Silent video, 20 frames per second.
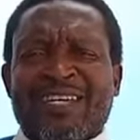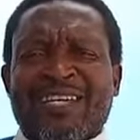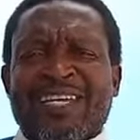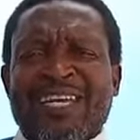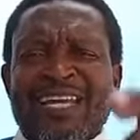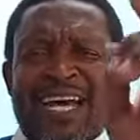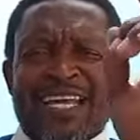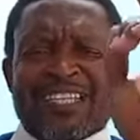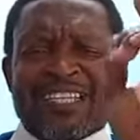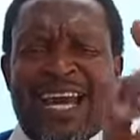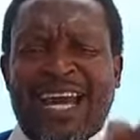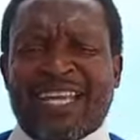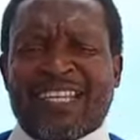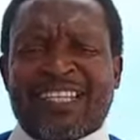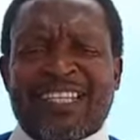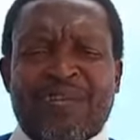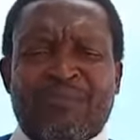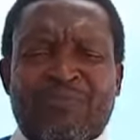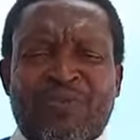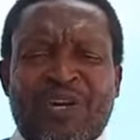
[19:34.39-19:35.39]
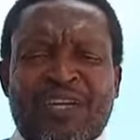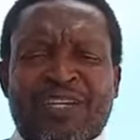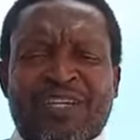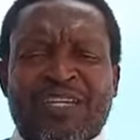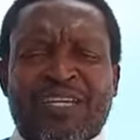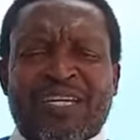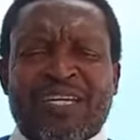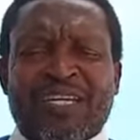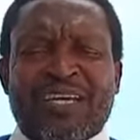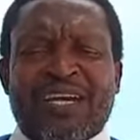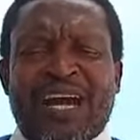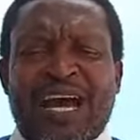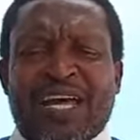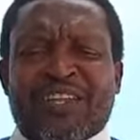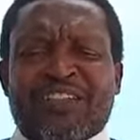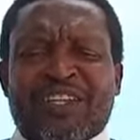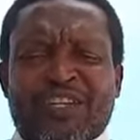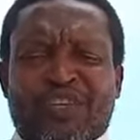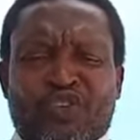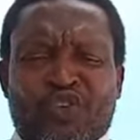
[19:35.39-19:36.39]
He attacked Nimrod
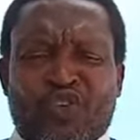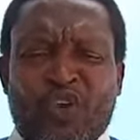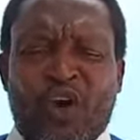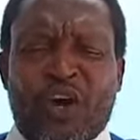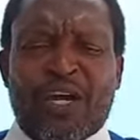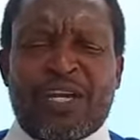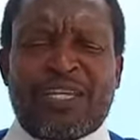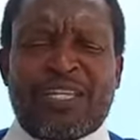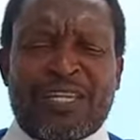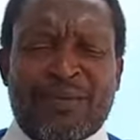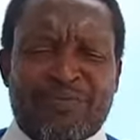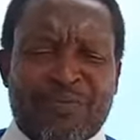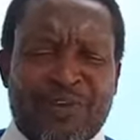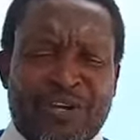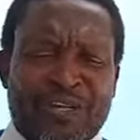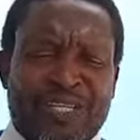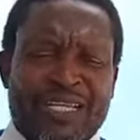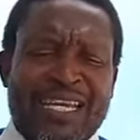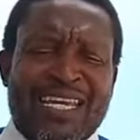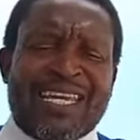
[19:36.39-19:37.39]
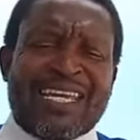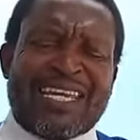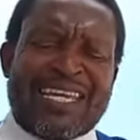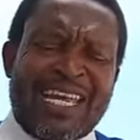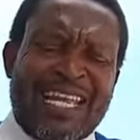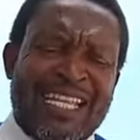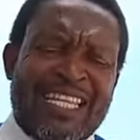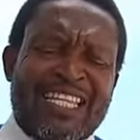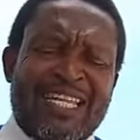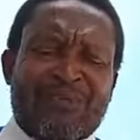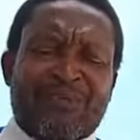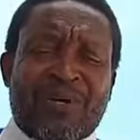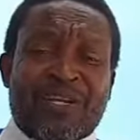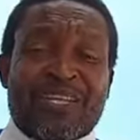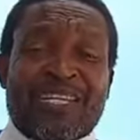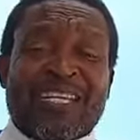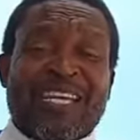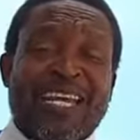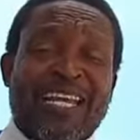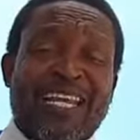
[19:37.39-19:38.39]
and destroyed Nimrod. Killed
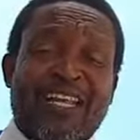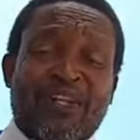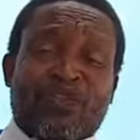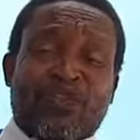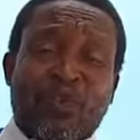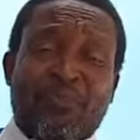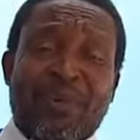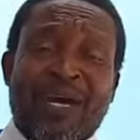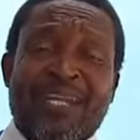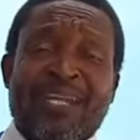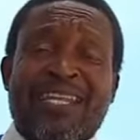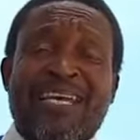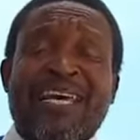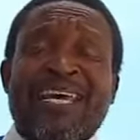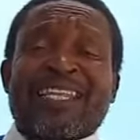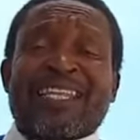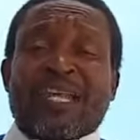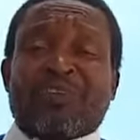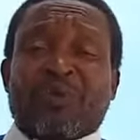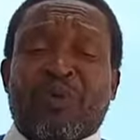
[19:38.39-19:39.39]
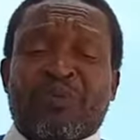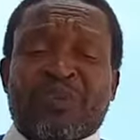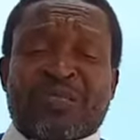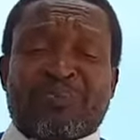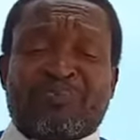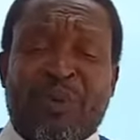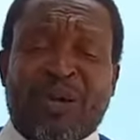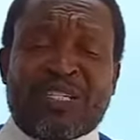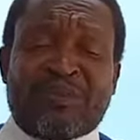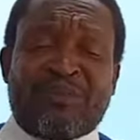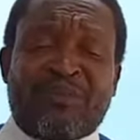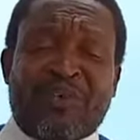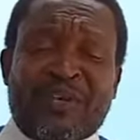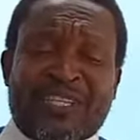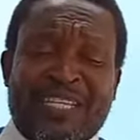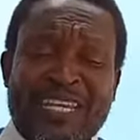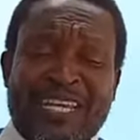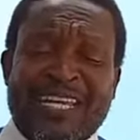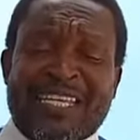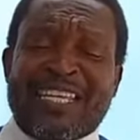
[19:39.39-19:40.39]
Nimrod. Killed the two men that were responsible for
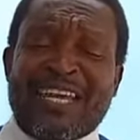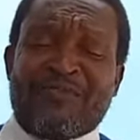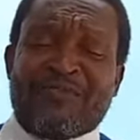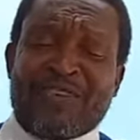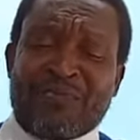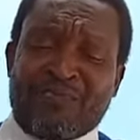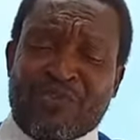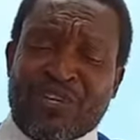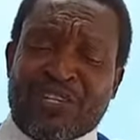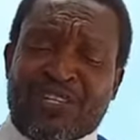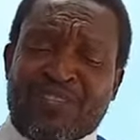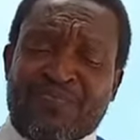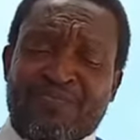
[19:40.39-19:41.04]
taking care of Nimrod.